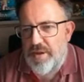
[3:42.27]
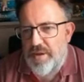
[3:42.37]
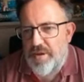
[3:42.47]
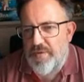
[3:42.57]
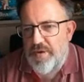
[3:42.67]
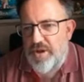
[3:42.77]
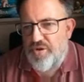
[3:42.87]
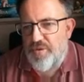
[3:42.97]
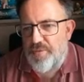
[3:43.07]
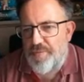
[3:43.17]
sort of an
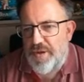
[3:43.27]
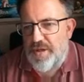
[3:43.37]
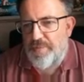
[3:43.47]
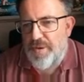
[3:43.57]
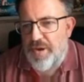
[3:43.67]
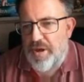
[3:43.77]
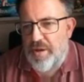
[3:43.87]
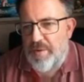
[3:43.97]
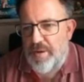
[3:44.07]
extra piece of body armour.